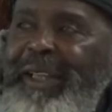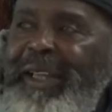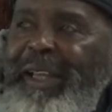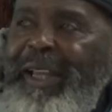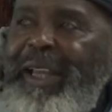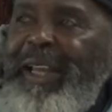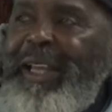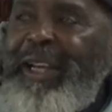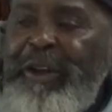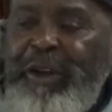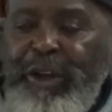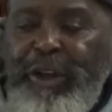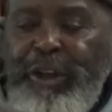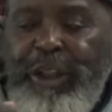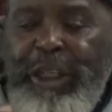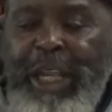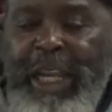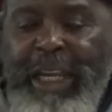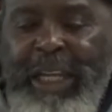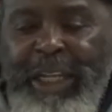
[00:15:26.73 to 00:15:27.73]
And
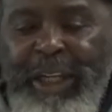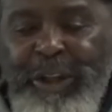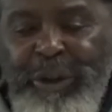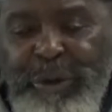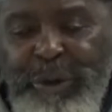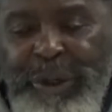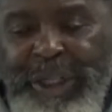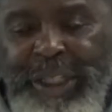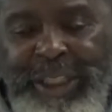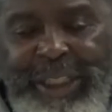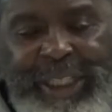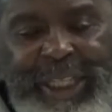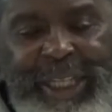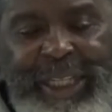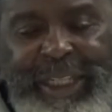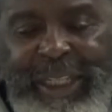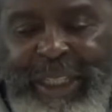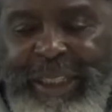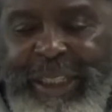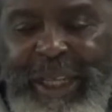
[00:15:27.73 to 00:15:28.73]
they can do
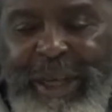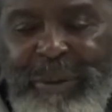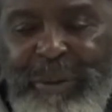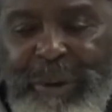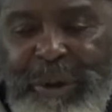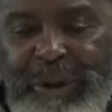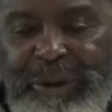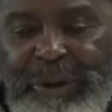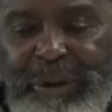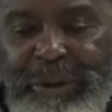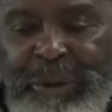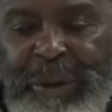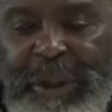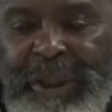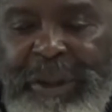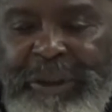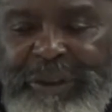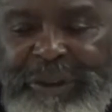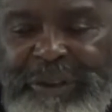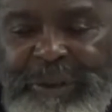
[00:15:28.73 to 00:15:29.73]
anything that they want to
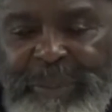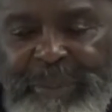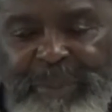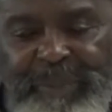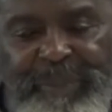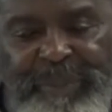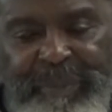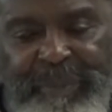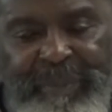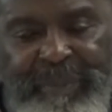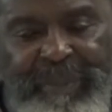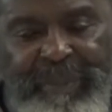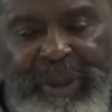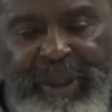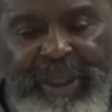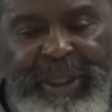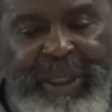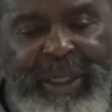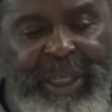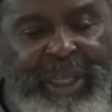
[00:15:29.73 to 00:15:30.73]
us
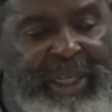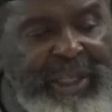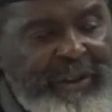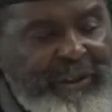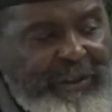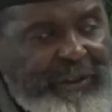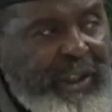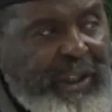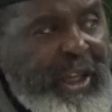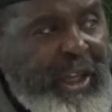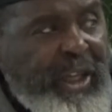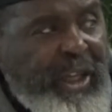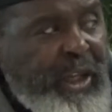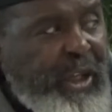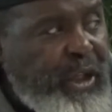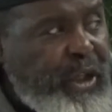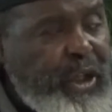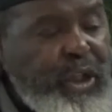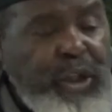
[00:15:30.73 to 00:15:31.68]
and then say,